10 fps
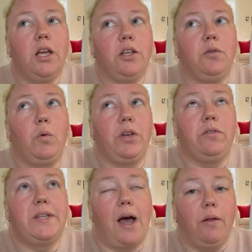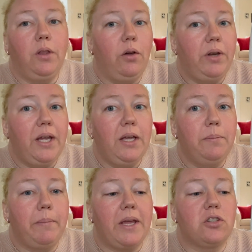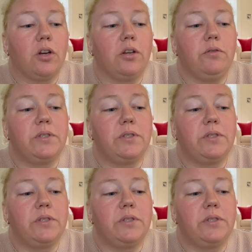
When you download it, make sure you